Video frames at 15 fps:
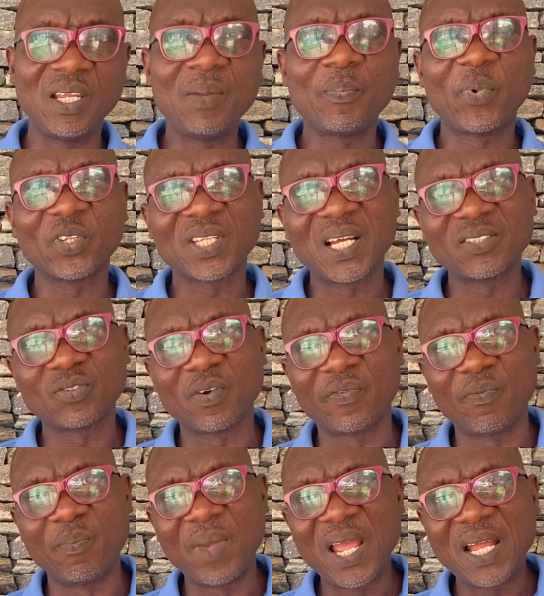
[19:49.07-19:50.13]
importance of
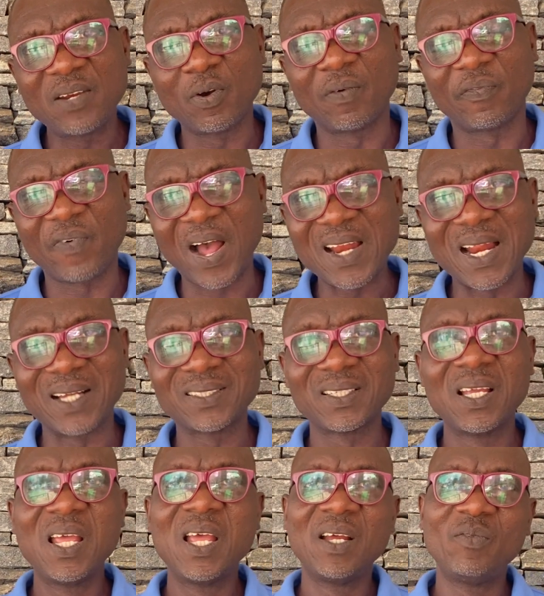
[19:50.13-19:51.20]
men or fathers,
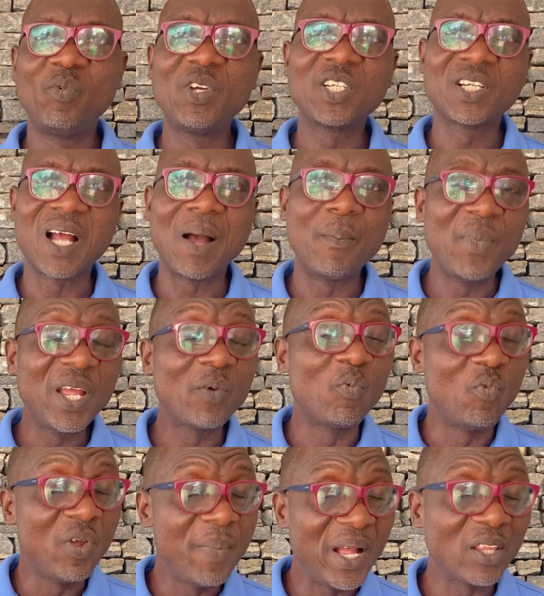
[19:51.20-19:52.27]
which can make
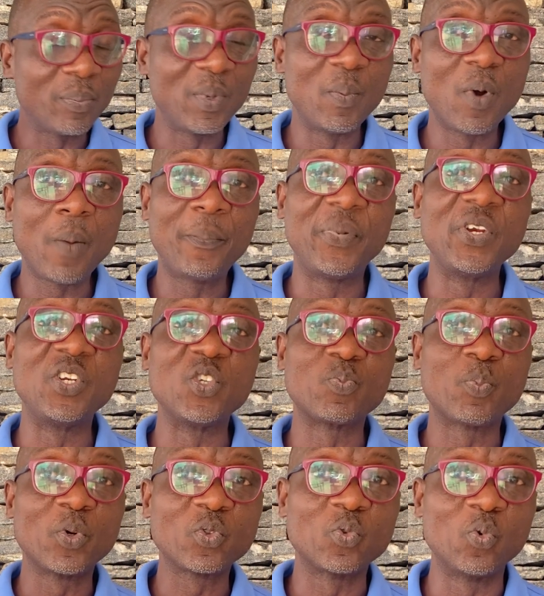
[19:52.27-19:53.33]
women to be more
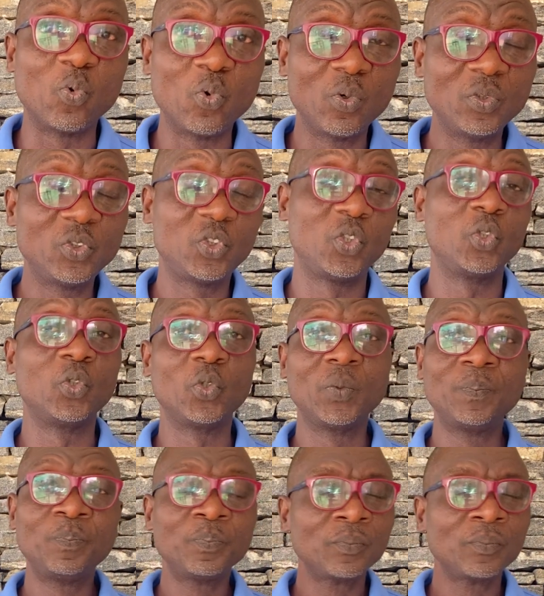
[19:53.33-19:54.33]
predisposed to